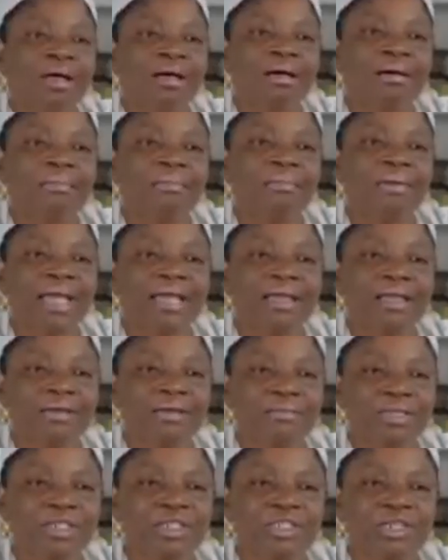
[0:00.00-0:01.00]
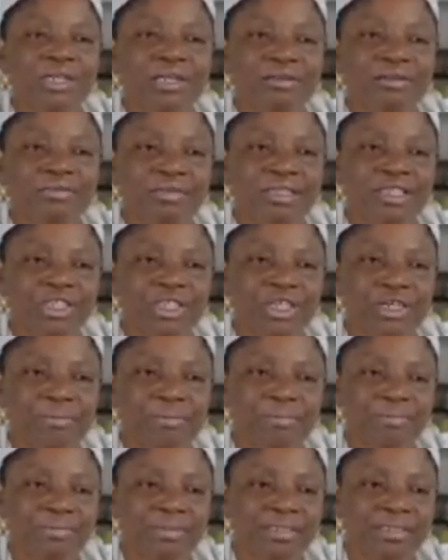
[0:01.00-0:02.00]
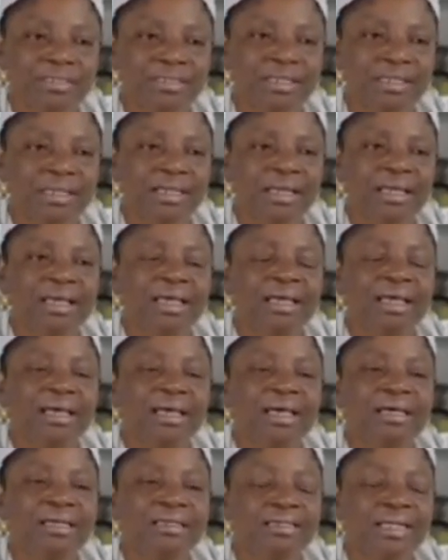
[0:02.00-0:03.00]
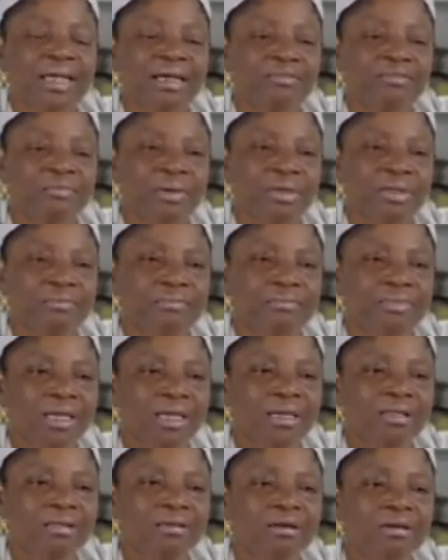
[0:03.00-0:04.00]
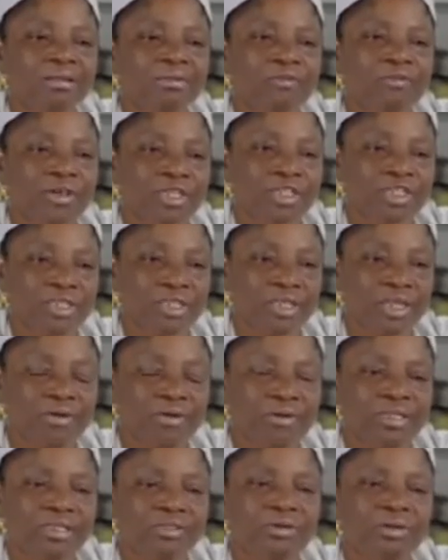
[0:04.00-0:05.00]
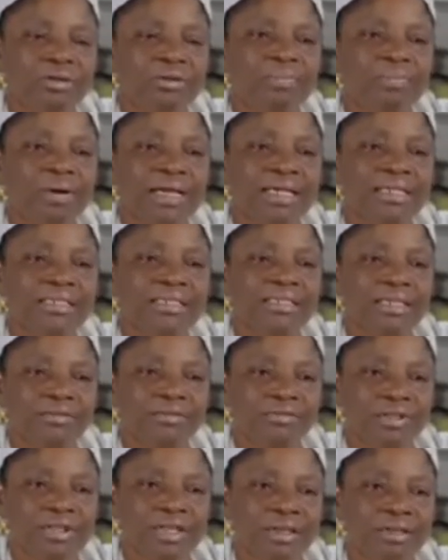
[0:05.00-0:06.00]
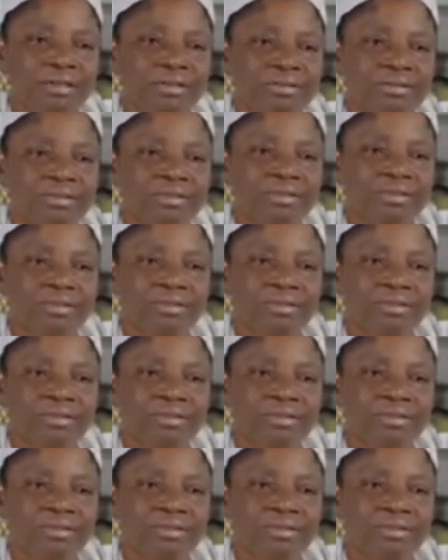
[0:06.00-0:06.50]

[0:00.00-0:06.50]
My name is Jennifer James, and I've been making confectionaries for the past 7 years.